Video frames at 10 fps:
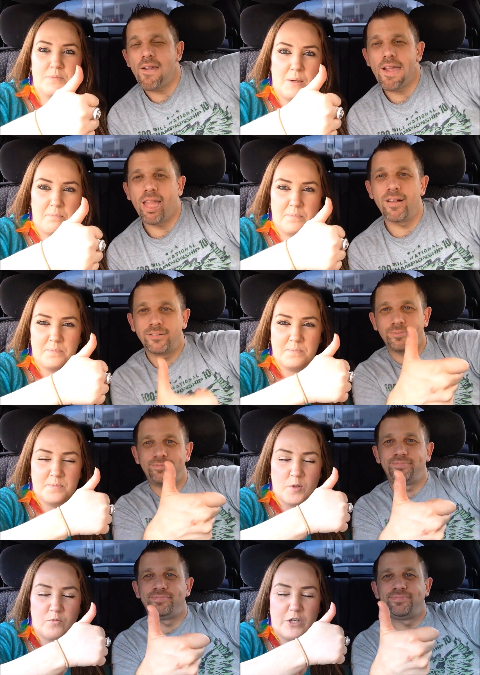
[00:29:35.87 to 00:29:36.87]
Speaker 1: thumbs up.
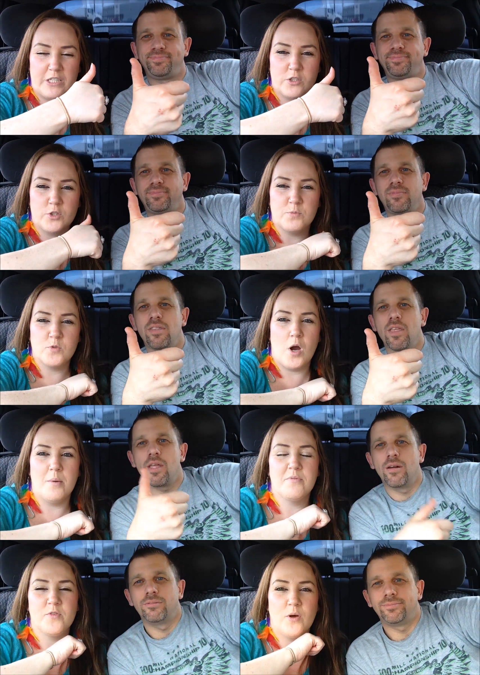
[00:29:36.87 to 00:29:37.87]
Don't forget to
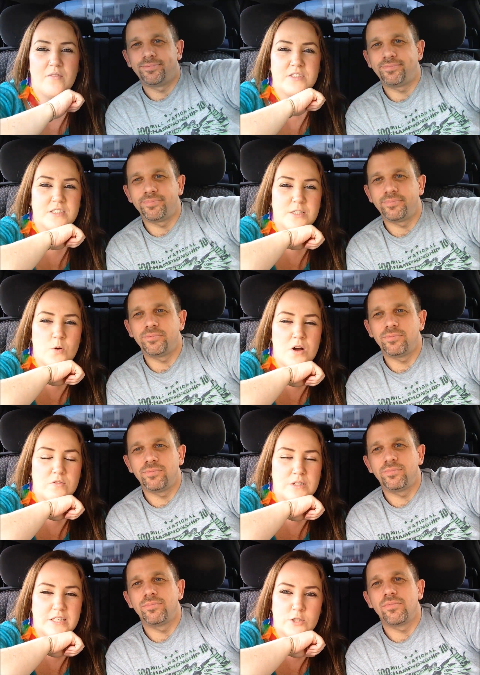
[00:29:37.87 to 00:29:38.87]
subscribe if you haven't done so
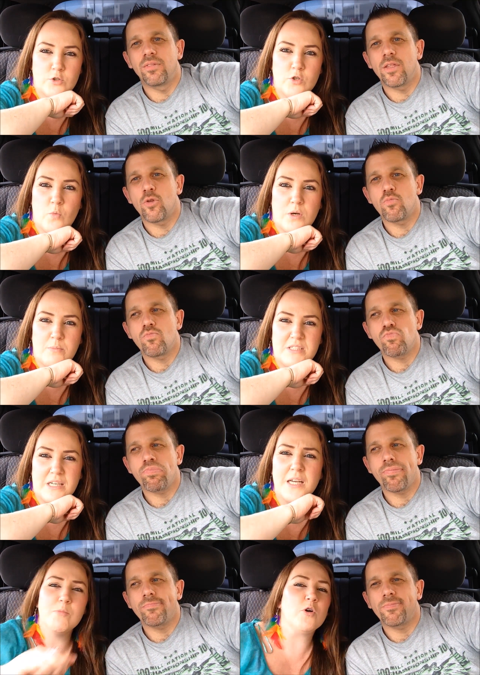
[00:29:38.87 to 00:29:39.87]
already, because you don't want to miss
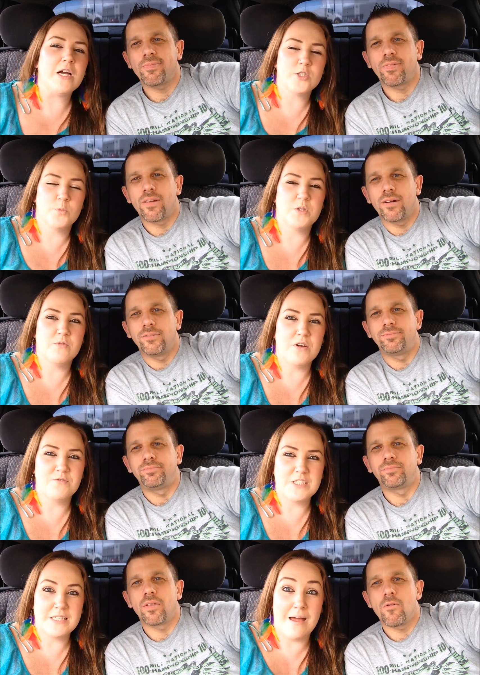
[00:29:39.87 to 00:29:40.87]
any more action with the
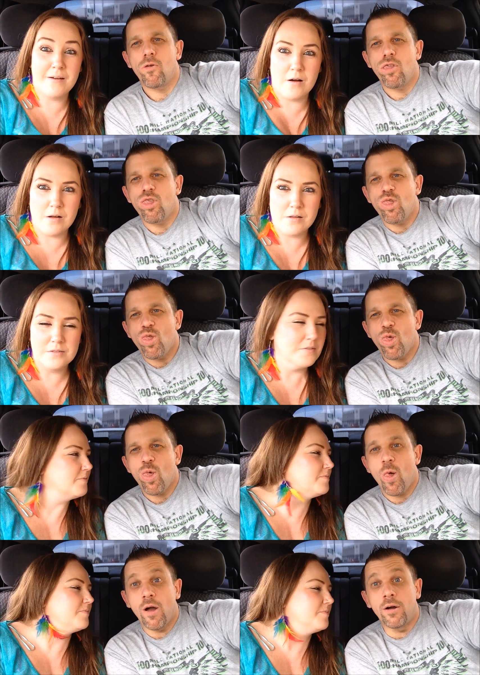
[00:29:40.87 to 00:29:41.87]
Ralphies at all.
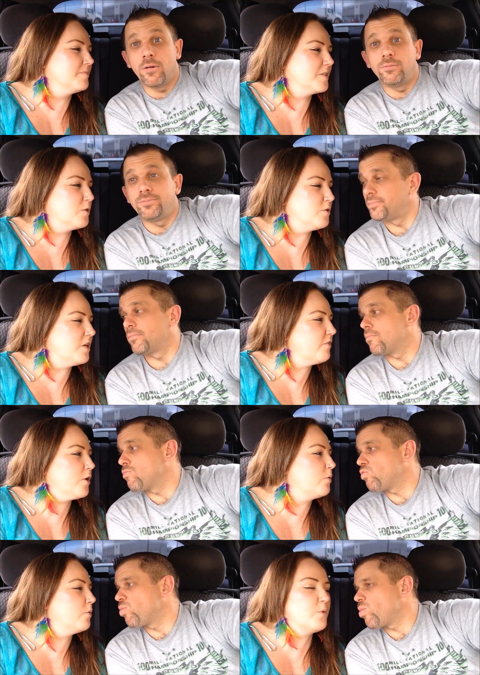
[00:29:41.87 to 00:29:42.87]
Speaker 2: Uh-huh.
Speaker 1: You never
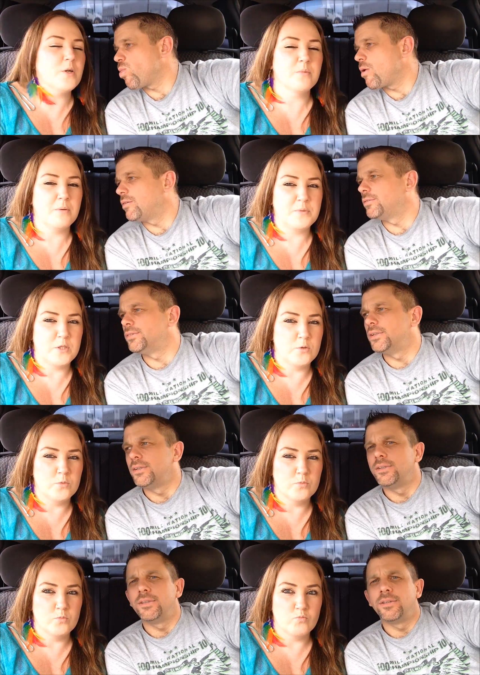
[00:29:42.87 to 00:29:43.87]
know what we're going to be up to.
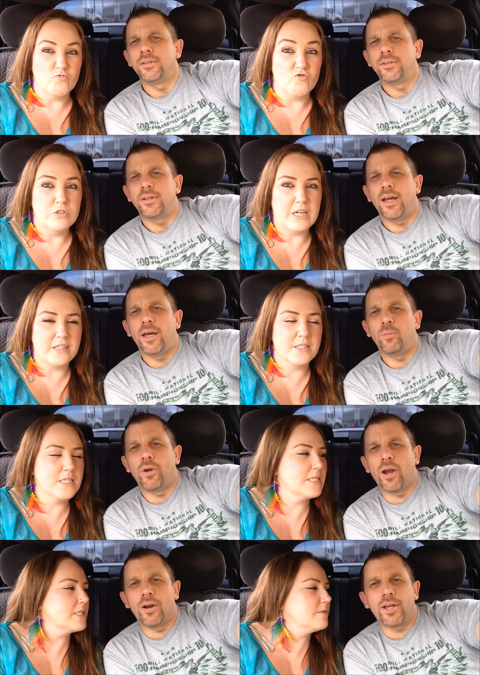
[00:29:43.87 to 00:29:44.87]
Speaker 2: Next. And
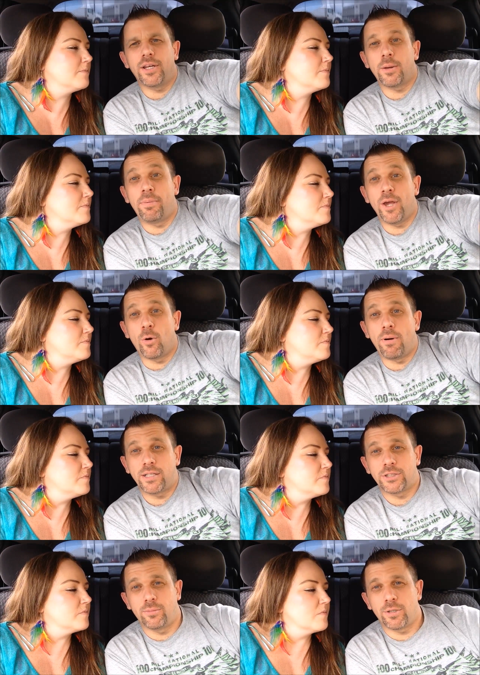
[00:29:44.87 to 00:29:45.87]
we are getting the P O
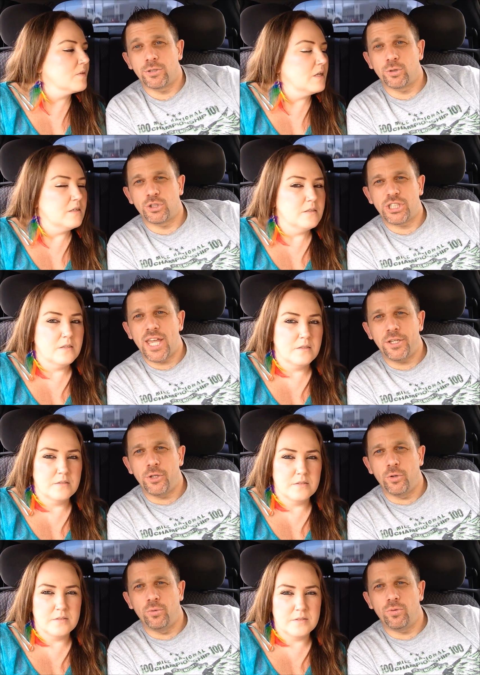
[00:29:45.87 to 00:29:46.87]
box number, so stay
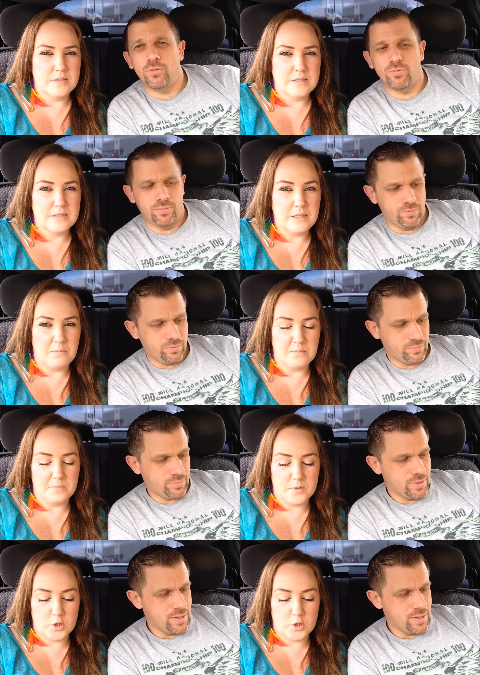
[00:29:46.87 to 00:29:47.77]
tuned.
Speaker 1: Yep,